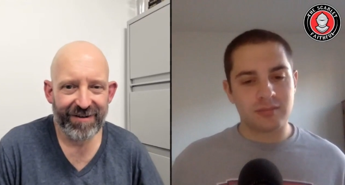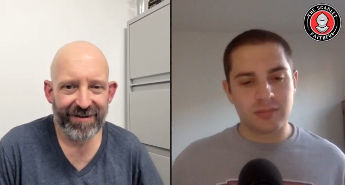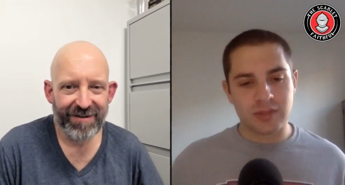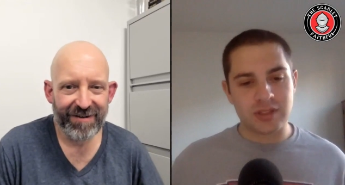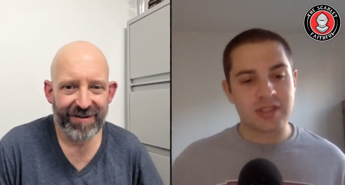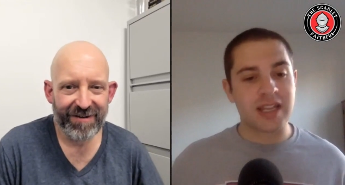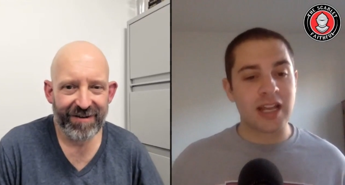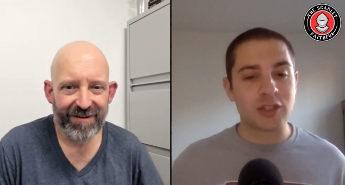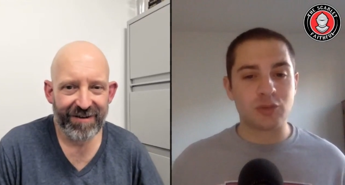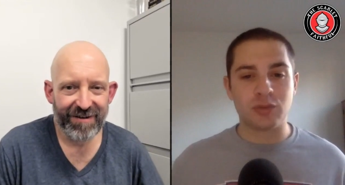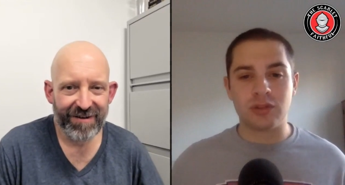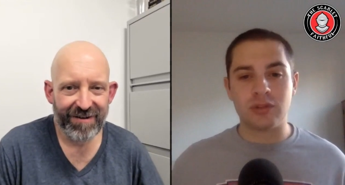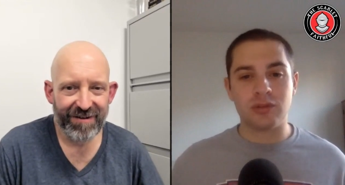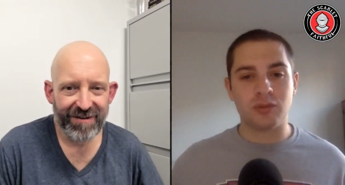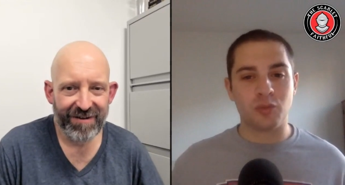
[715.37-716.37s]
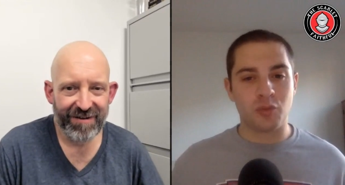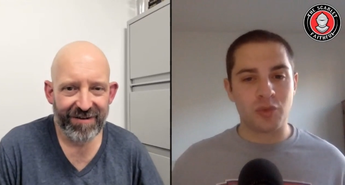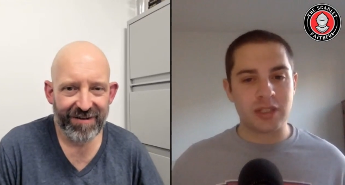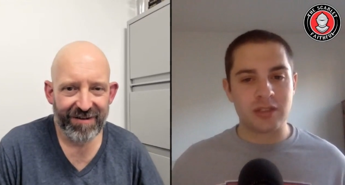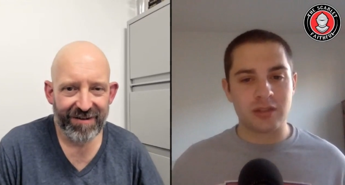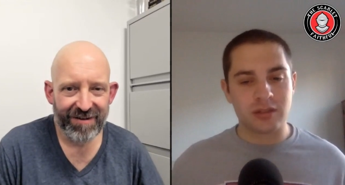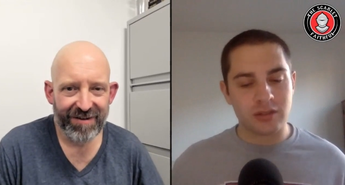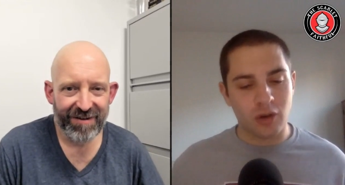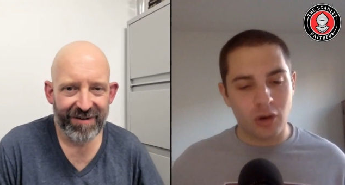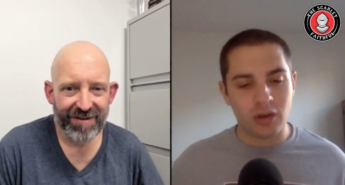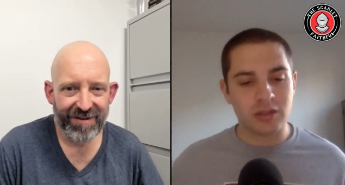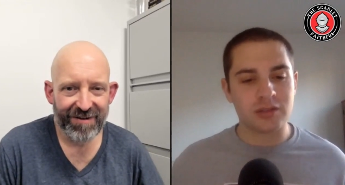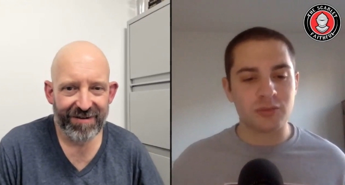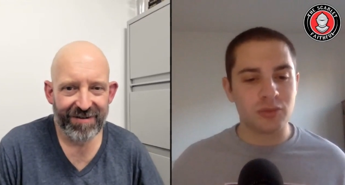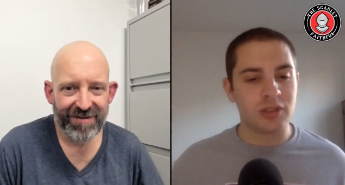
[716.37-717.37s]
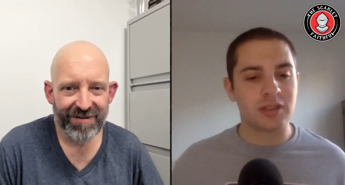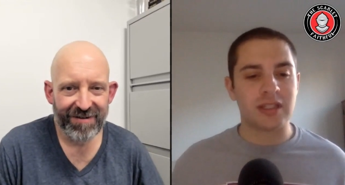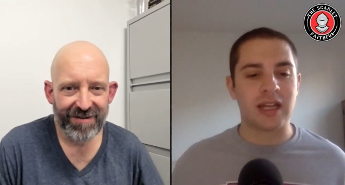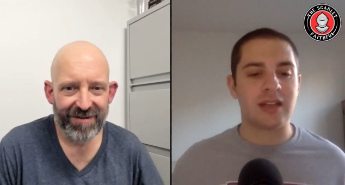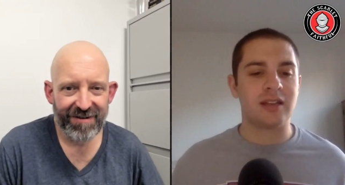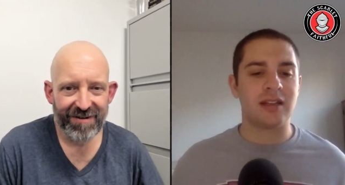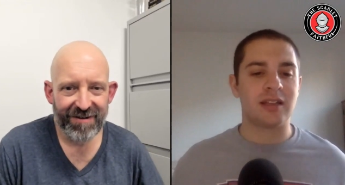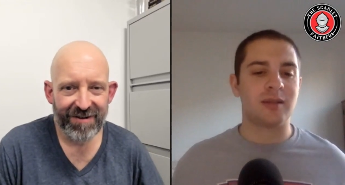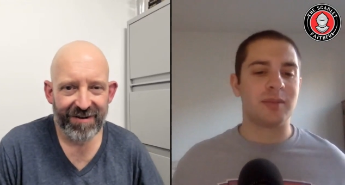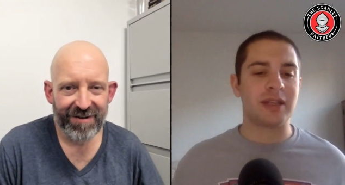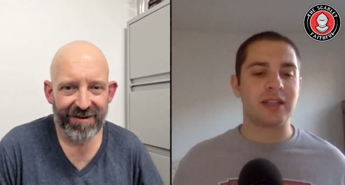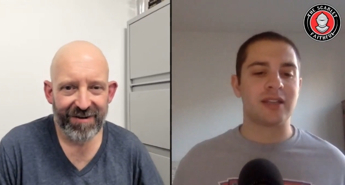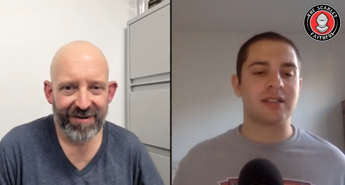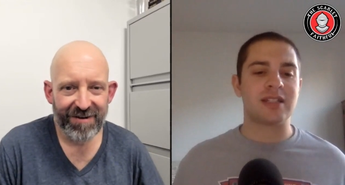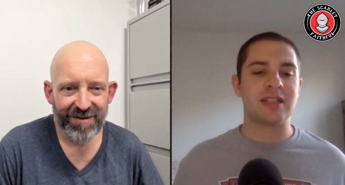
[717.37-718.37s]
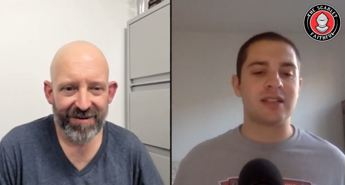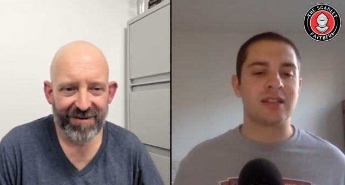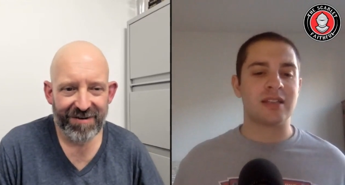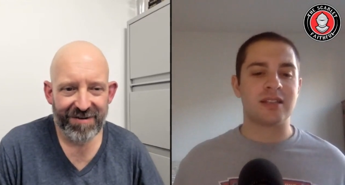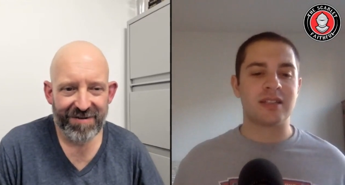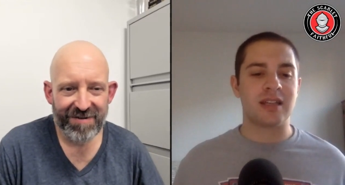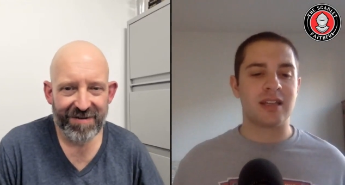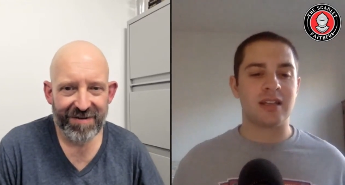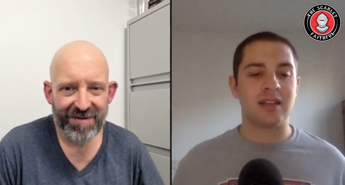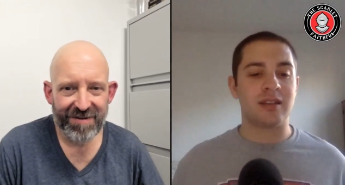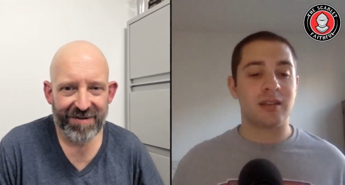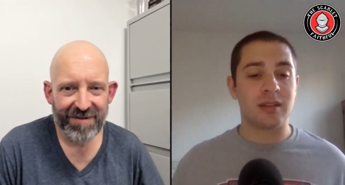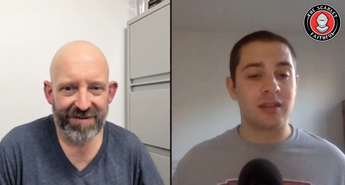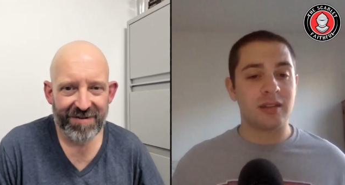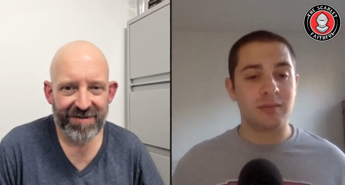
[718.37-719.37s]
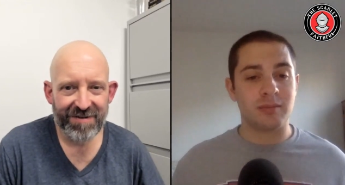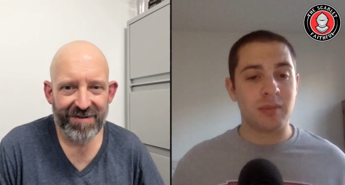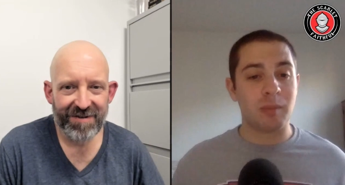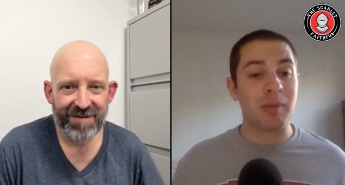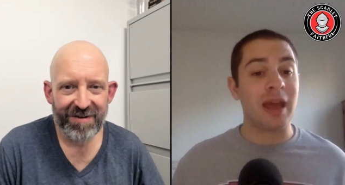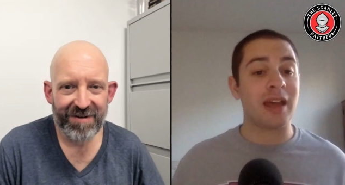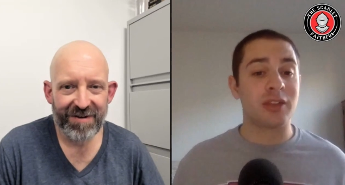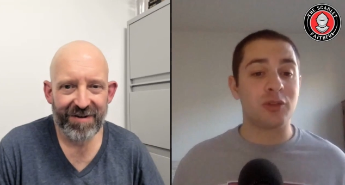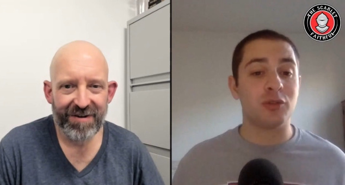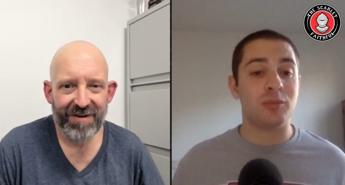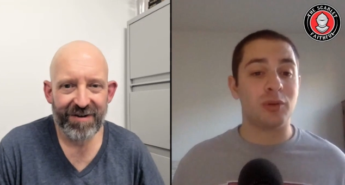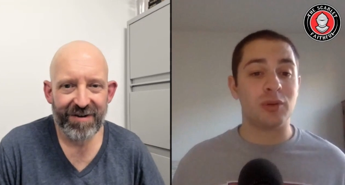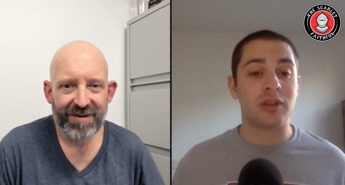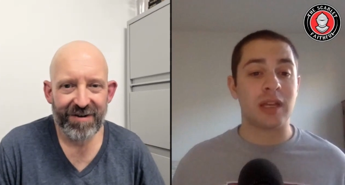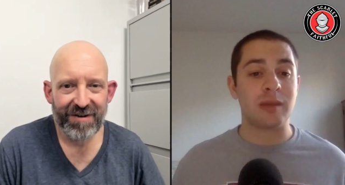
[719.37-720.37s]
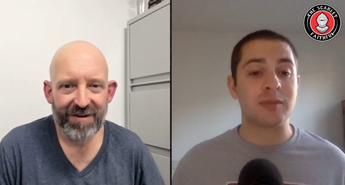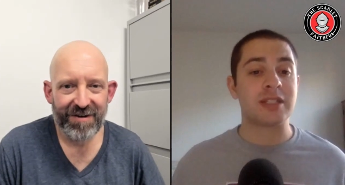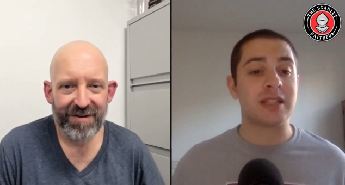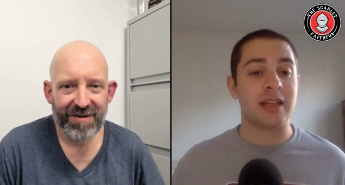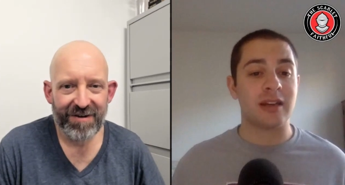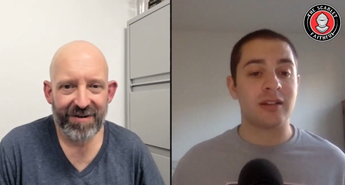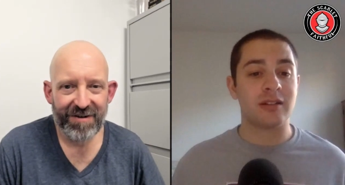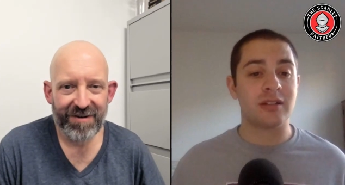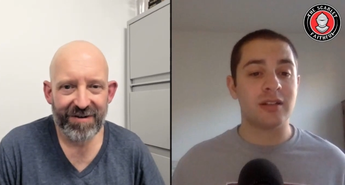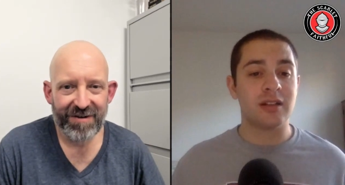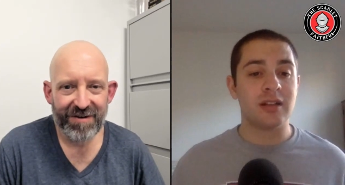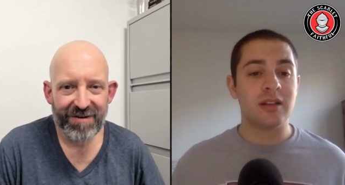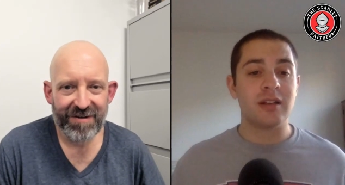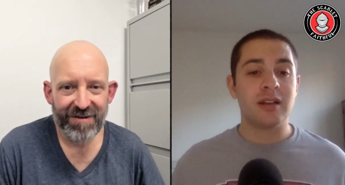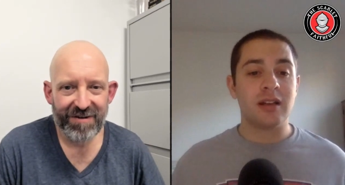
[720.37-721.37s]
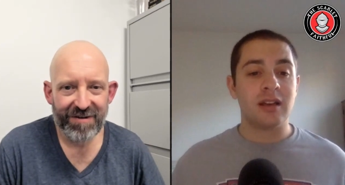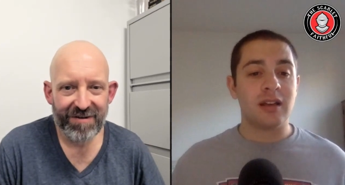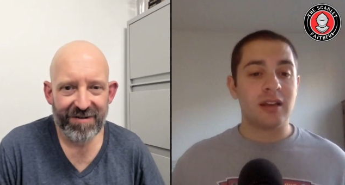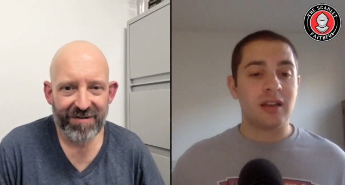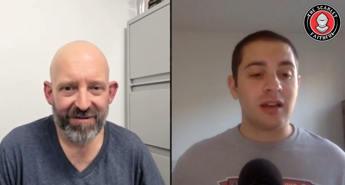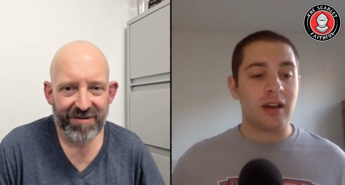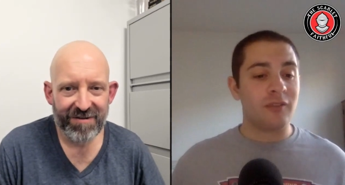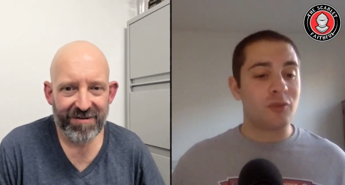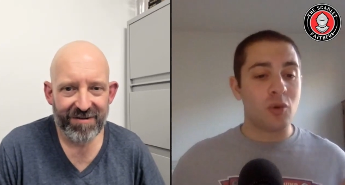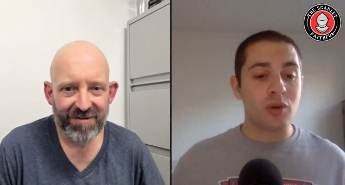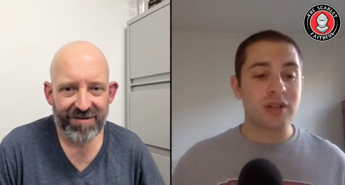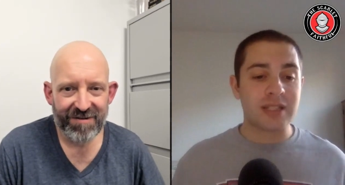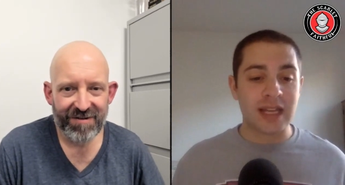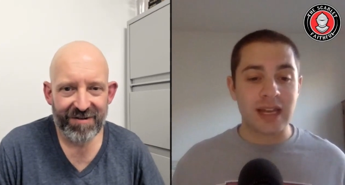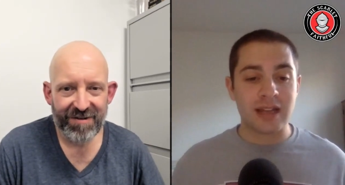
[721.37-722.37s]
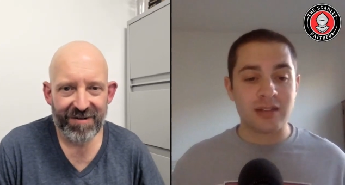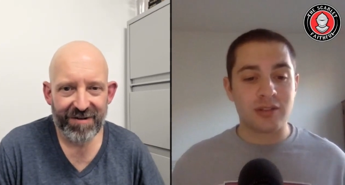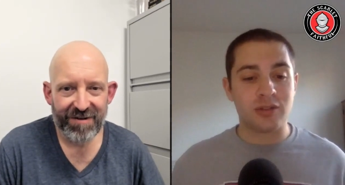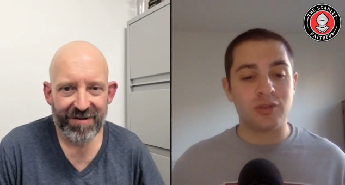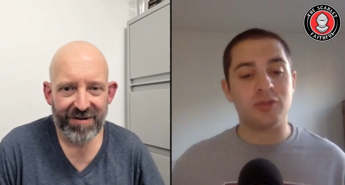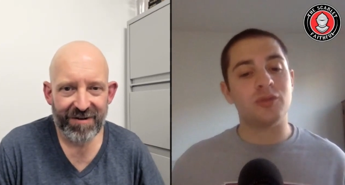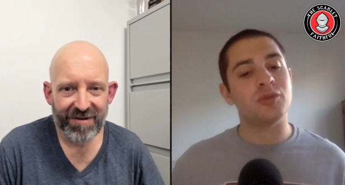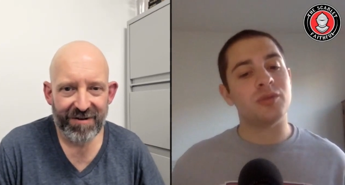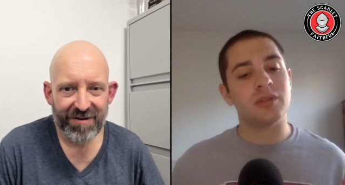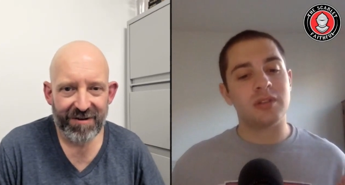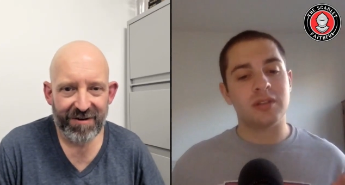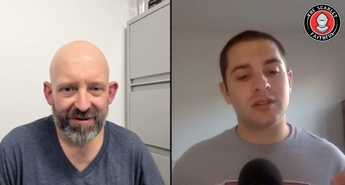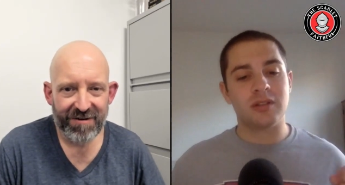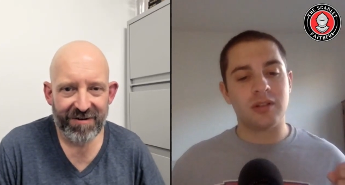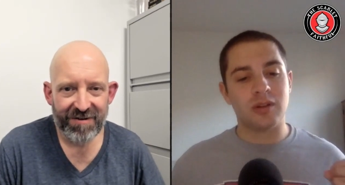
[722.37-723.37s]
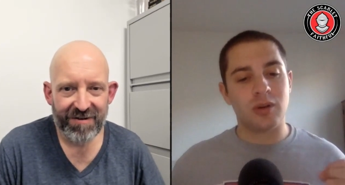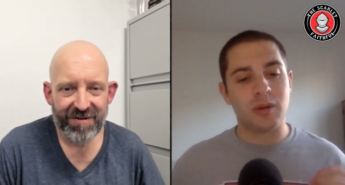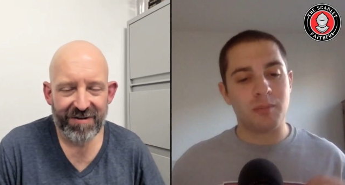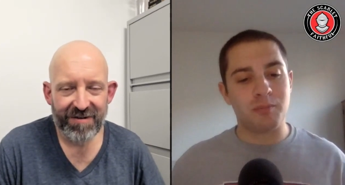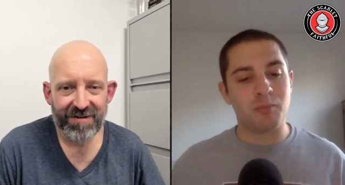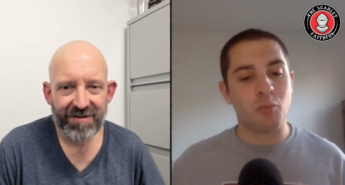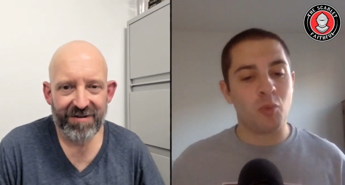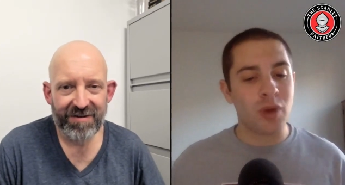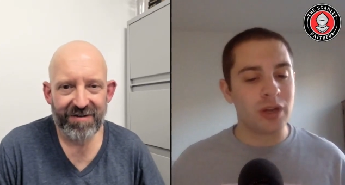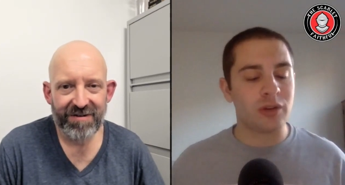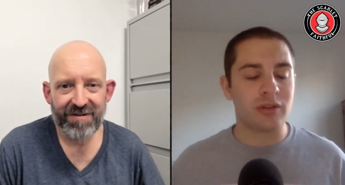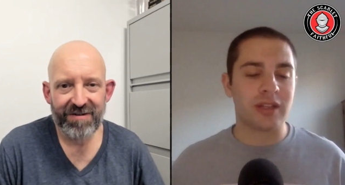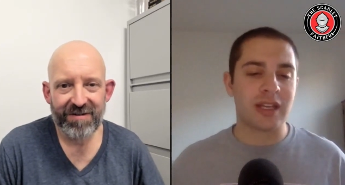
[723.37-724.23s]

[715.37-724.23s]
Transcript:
Speaker 1: the schedule we all looked at it at the beginning of the season and said a path to a bowl game is there. Of course, they had to win all the